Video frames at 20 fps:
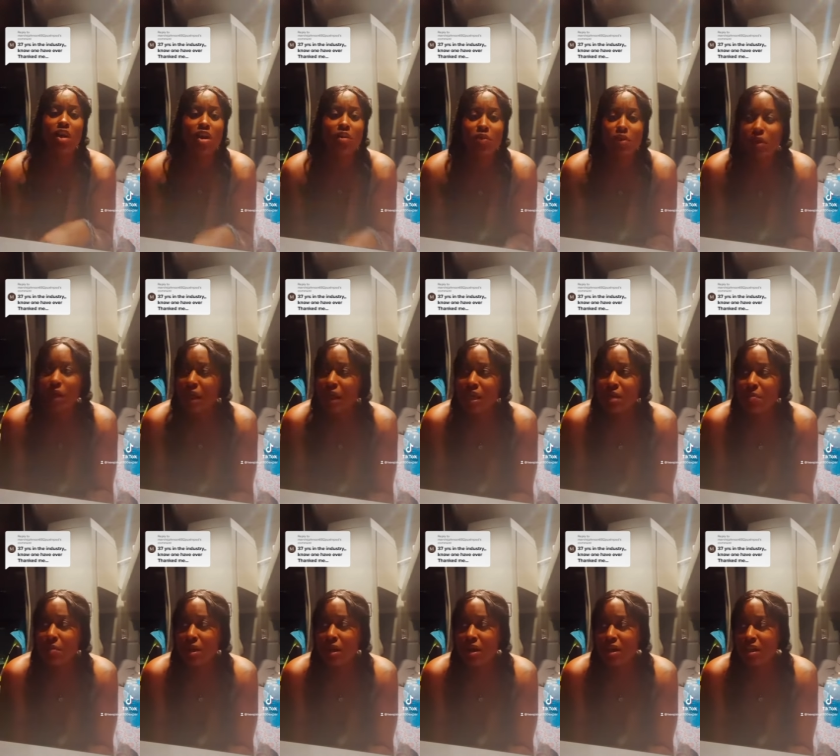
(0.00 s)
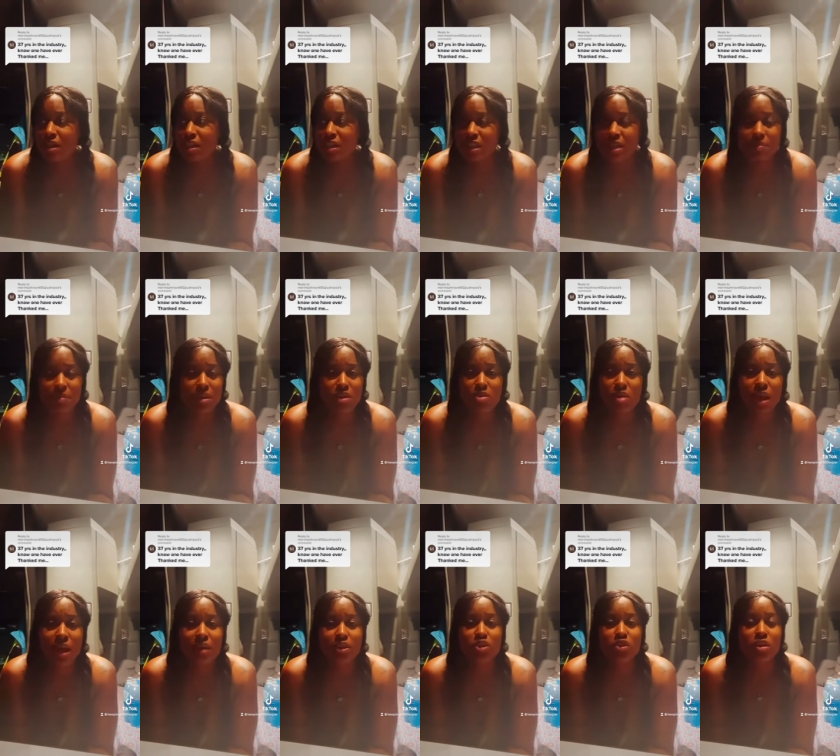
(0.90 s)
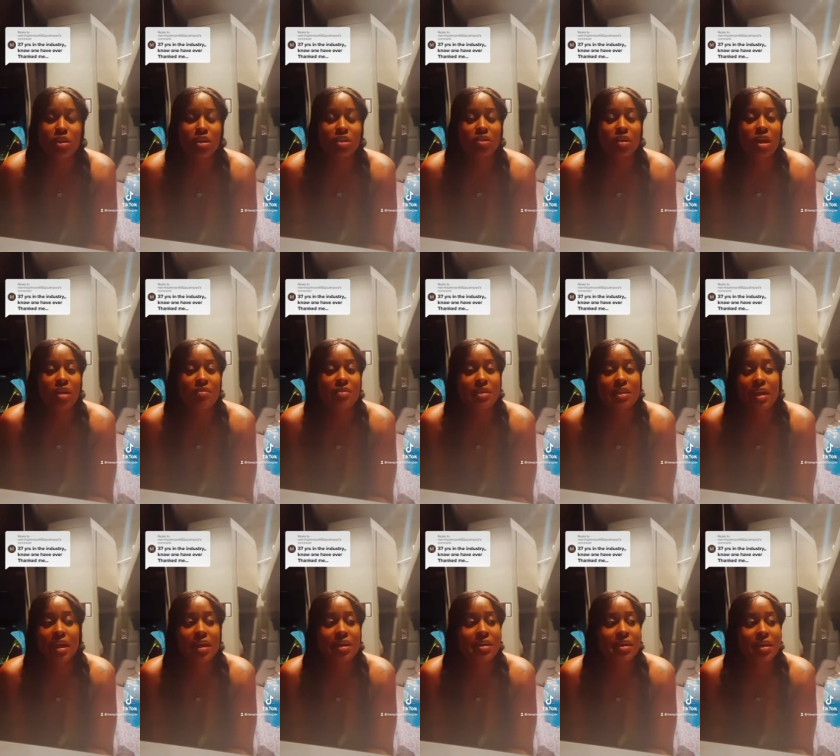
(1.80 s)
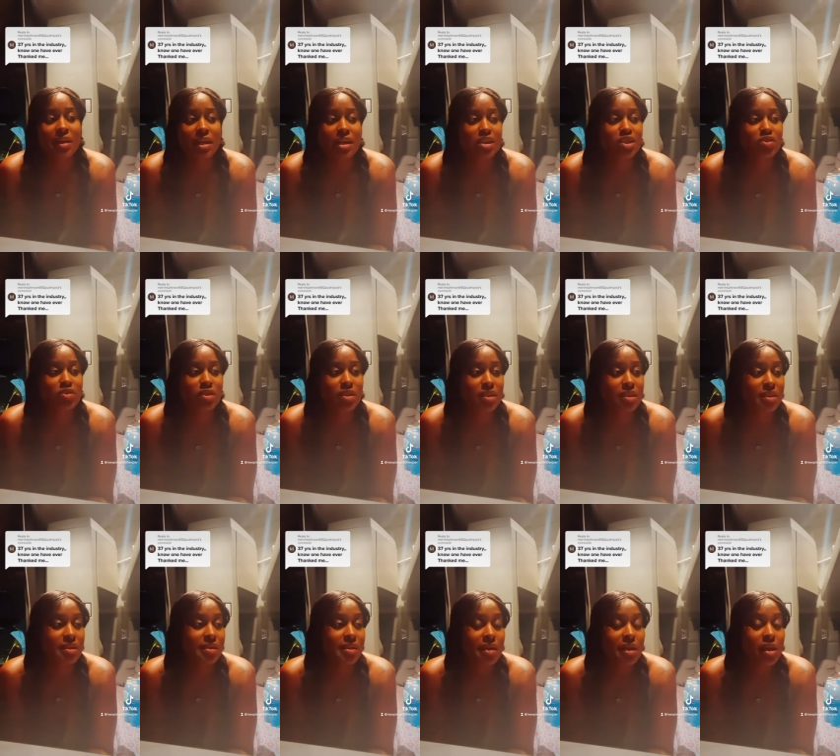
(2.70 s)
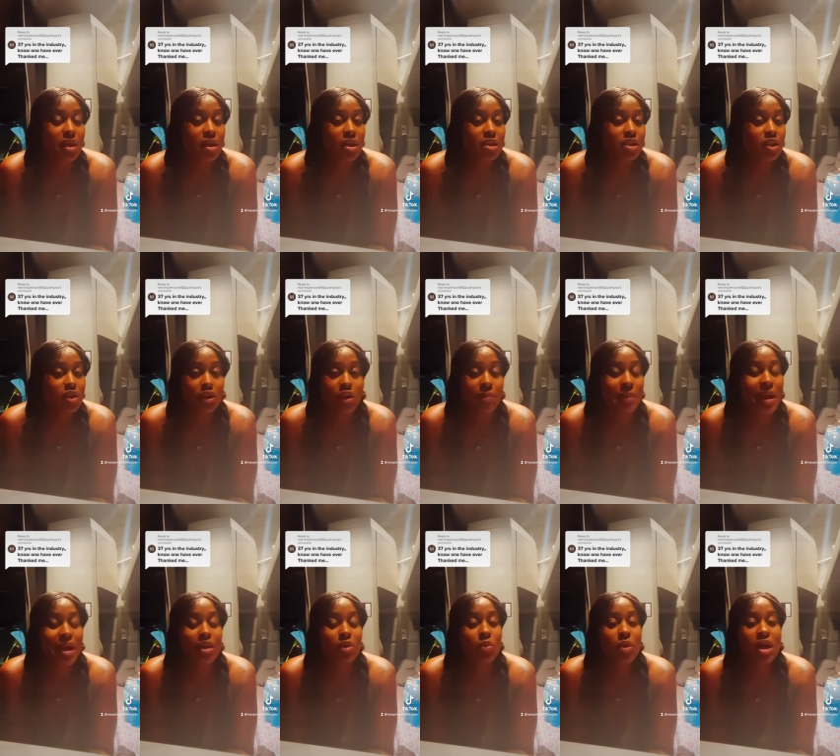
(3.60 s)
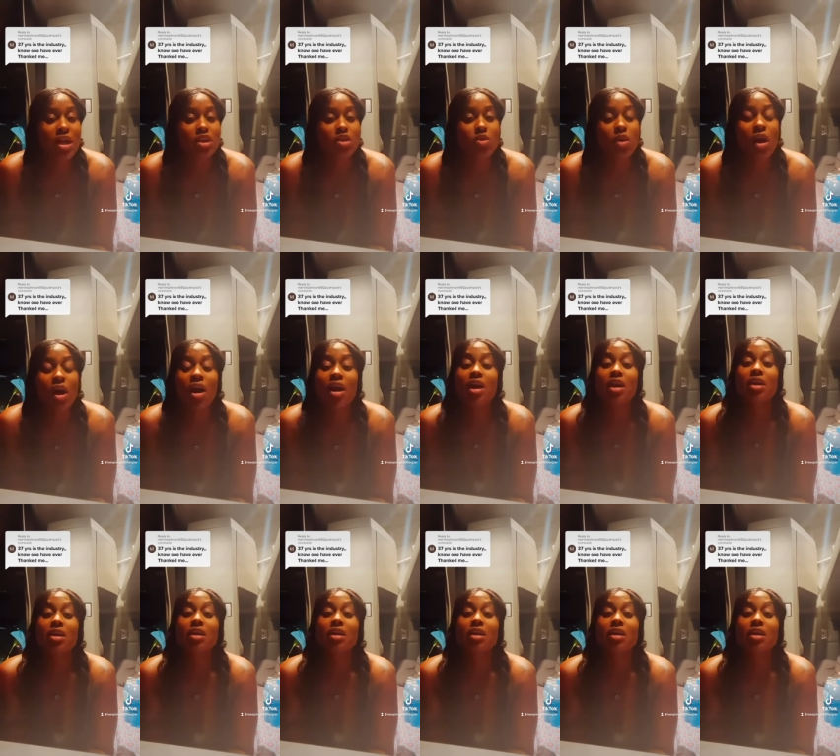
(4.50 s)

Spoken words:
you're in America, because I mean, you got truck drivers in other countries. So no matter where you are,